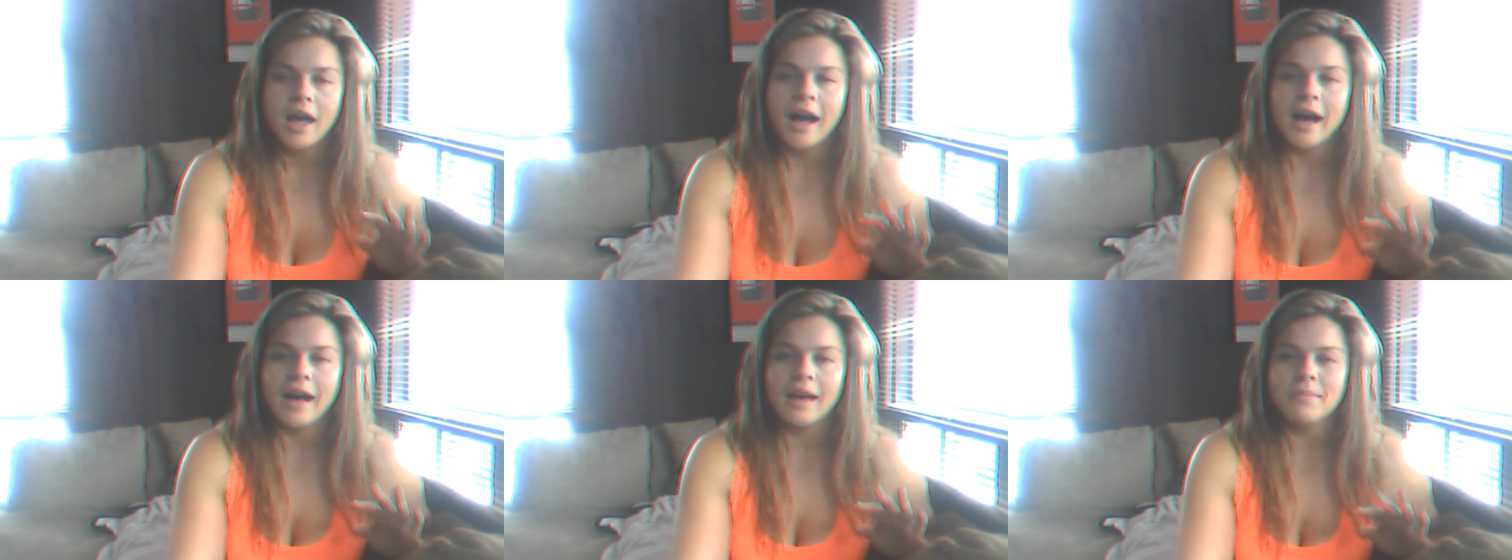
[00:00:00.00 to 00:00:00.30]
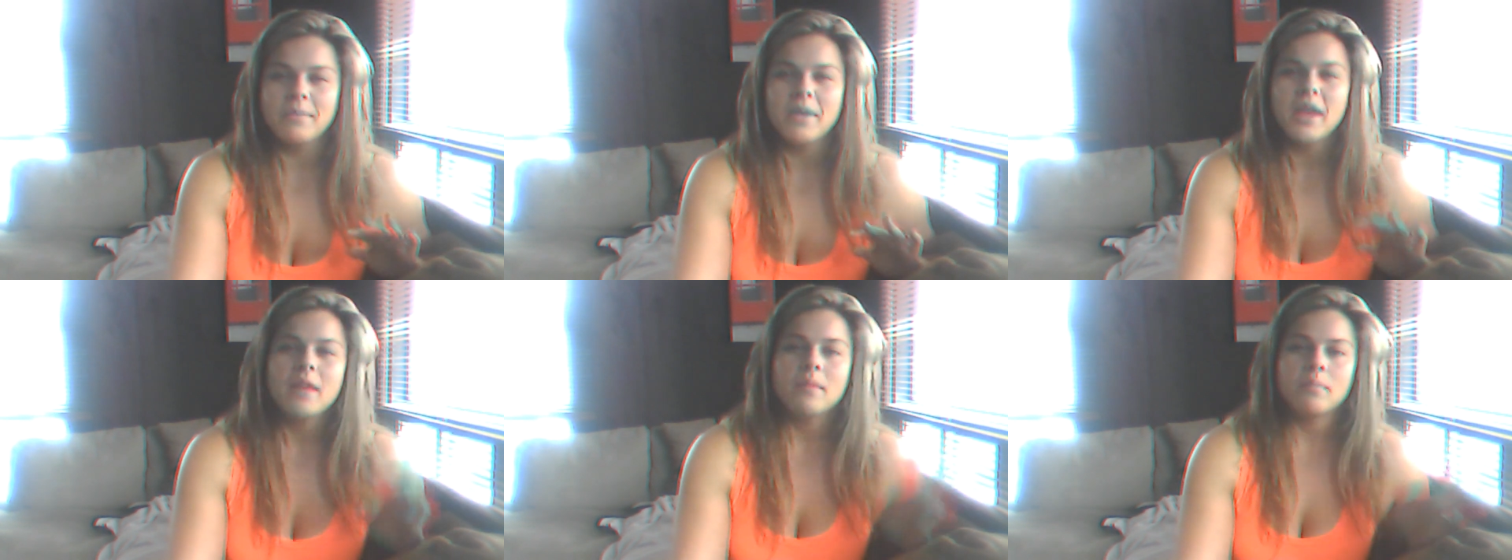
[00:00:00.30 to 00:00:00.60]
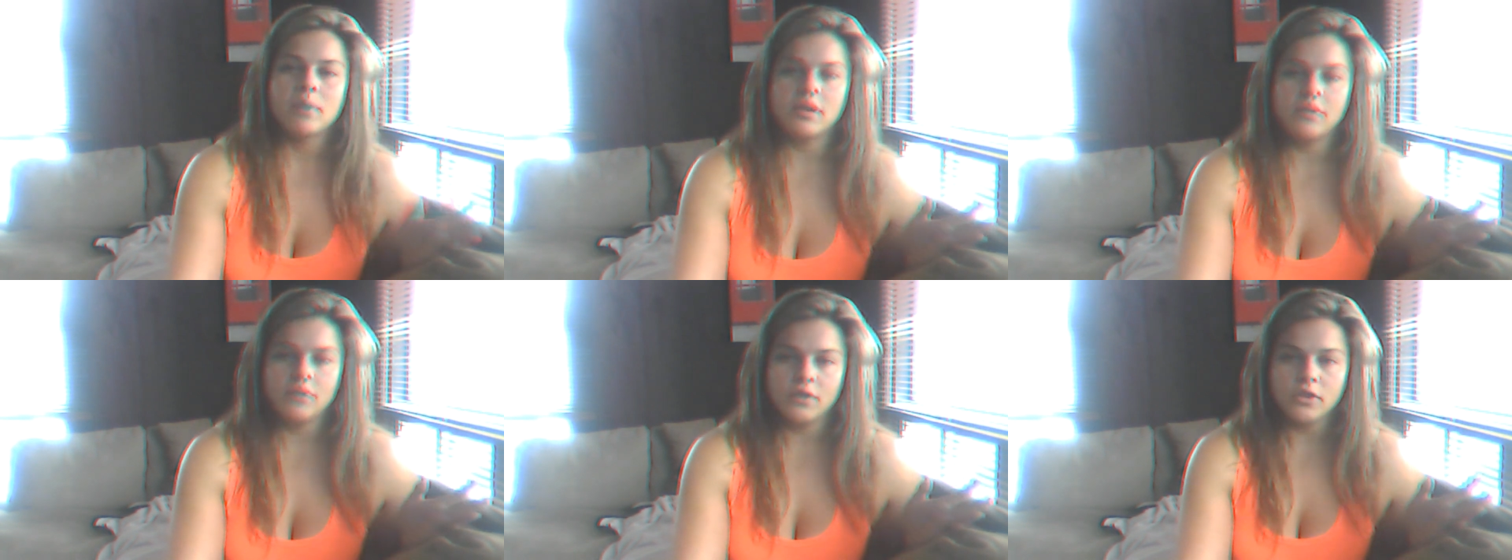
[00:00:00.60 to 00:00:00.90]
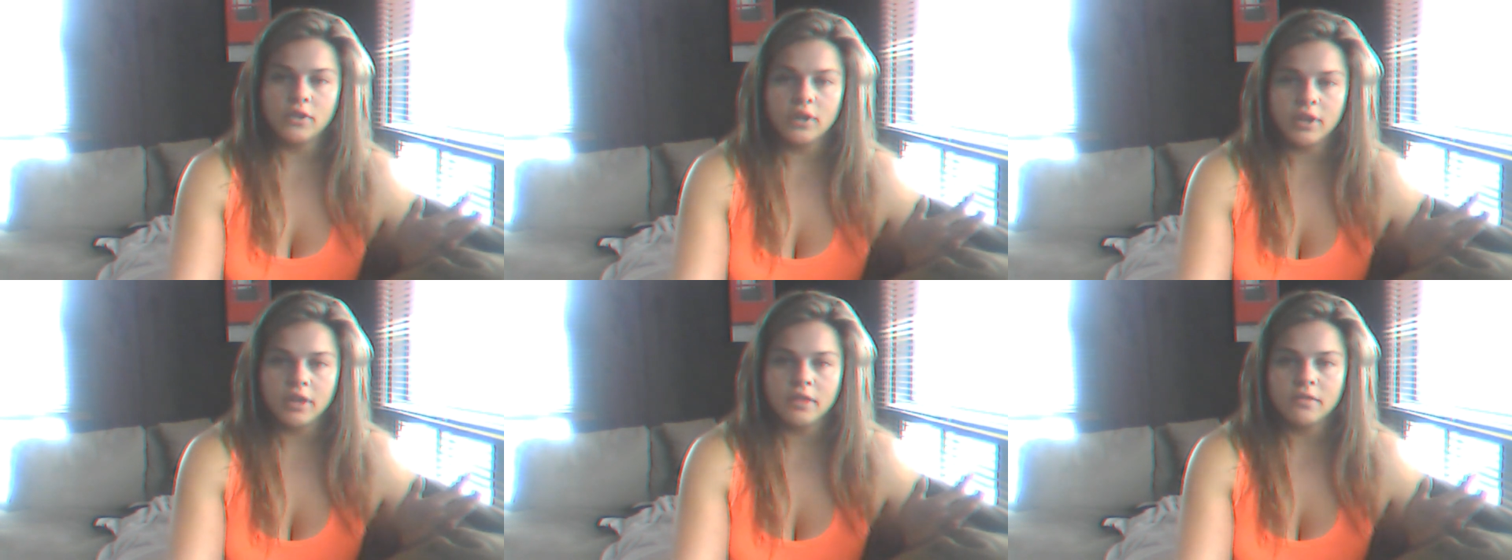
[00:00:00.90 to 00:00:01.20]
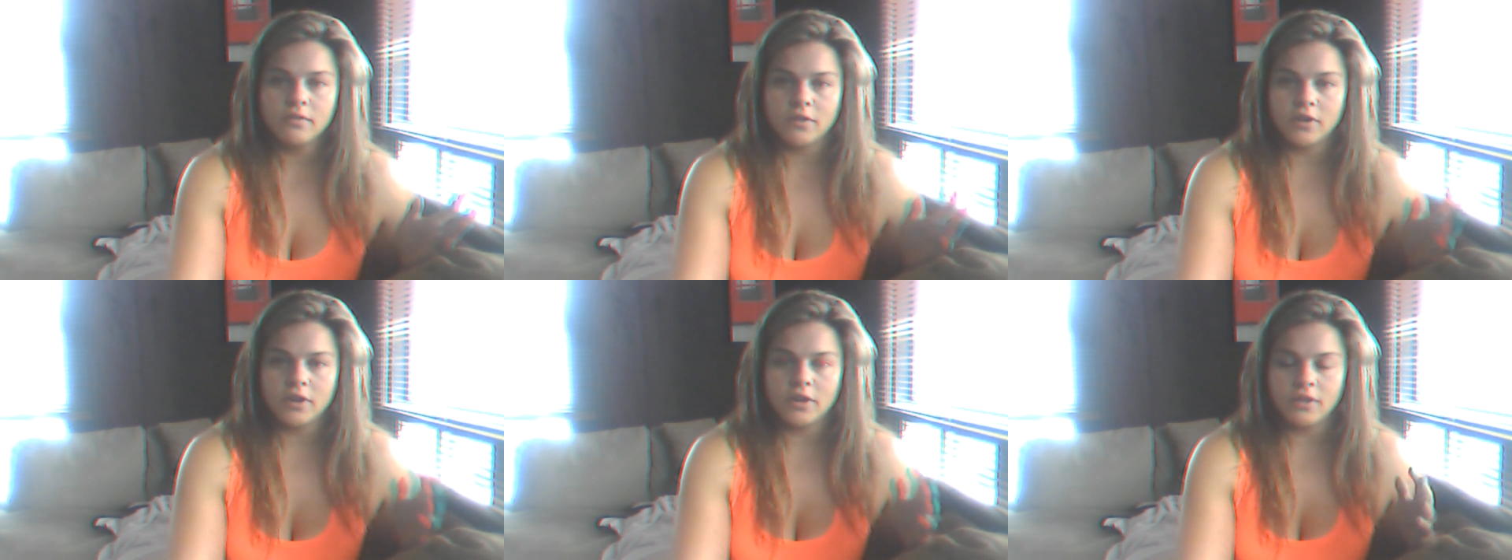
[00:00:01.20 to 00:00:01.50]
But if you're
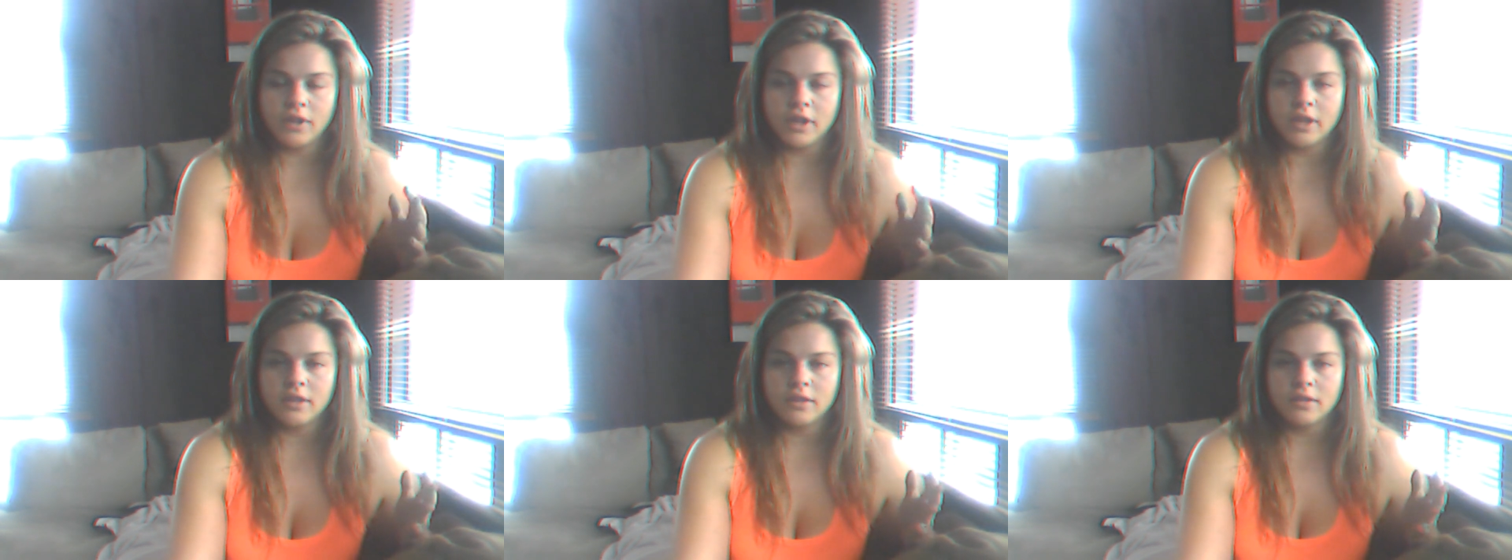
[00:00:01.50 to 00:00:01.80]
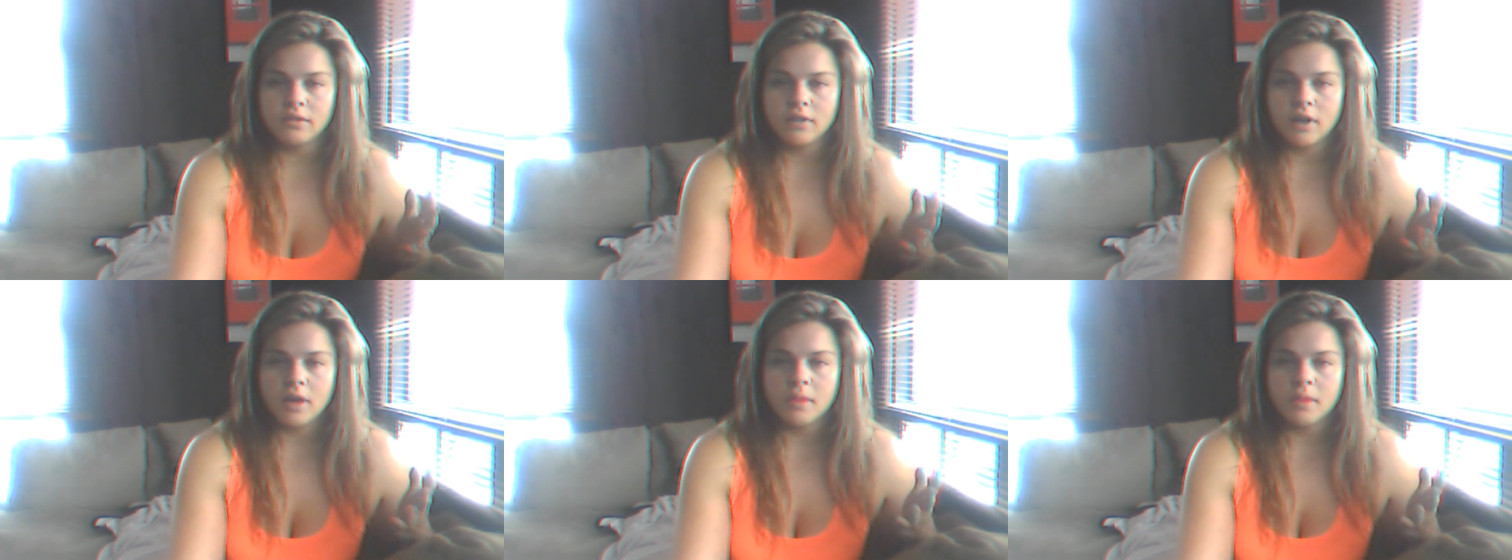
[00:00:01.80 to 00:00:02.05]
looking for, like,